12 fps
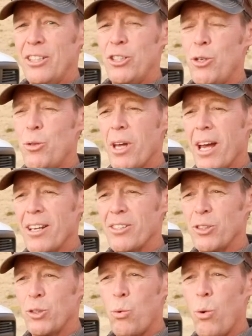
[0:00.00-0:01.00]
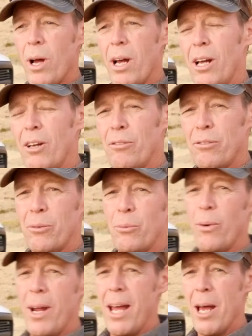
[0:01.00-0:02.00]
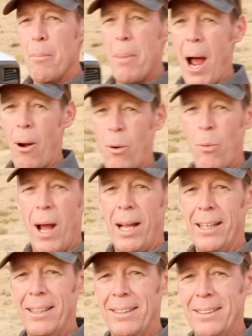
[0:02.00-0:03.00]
2012 Ram Power Wagon.